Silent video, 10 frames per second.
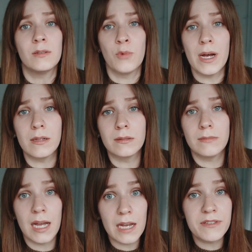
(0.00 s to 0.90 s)
Well,
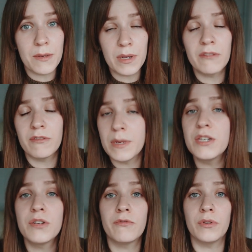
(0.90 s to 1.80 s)
I have some
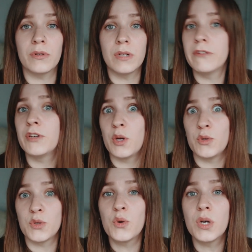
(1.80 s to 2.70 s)
information for you. If you go
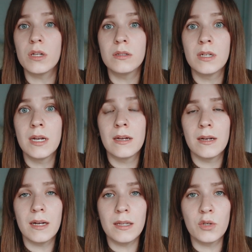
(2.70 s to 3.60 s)
to Google
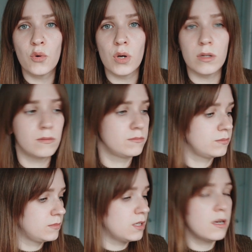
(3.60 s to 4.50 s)
and Google
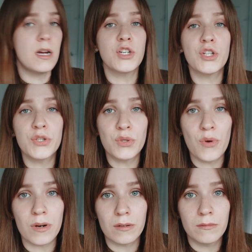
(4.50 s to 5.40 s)
Russian
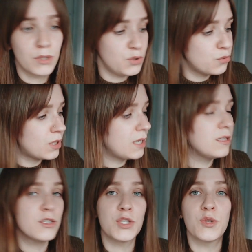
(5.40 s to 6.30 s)
store,
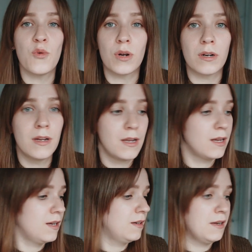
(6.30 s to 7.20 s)
Ukrainian store,
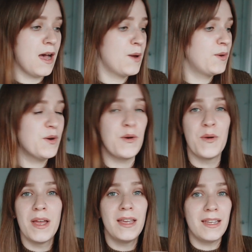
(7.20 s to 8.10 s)
uh, I don't know,
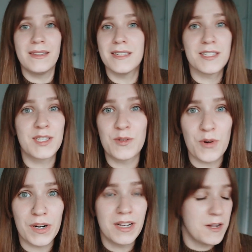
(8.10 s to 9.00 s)
Indian
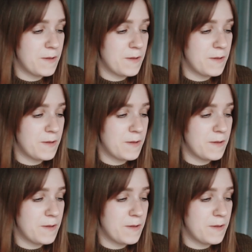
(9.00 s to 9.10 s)
store,